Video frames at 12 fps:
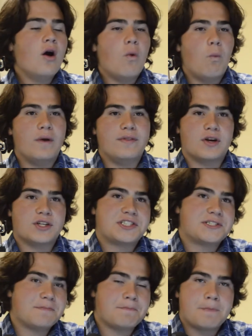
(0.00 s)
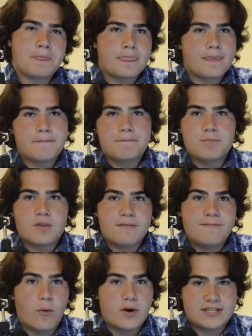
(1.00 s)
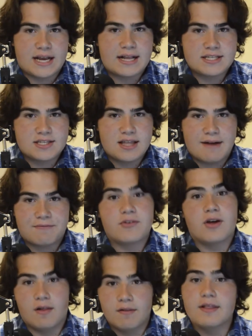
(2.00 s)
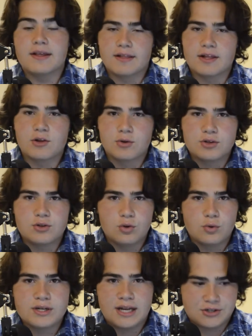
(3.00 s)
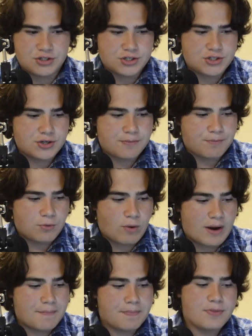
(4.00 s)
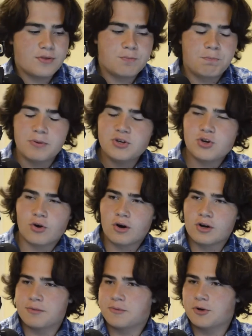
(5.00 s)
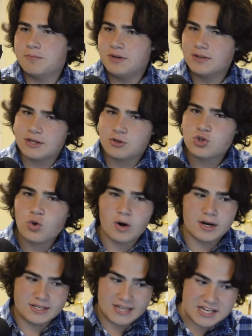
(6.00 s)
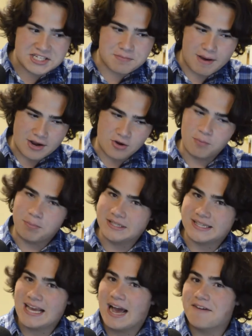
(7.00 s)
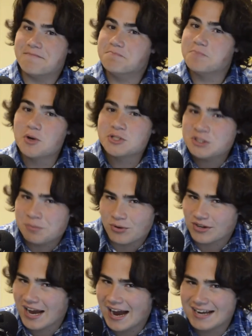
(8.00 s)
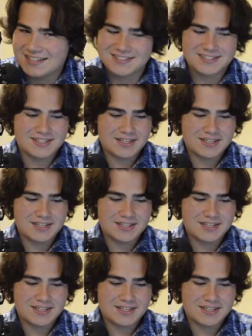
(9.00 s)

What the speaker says: when there's 4 seconds left, like Luka Doncic, right? But your argument could be like, sure, yes, Michael, but they have multiple guys,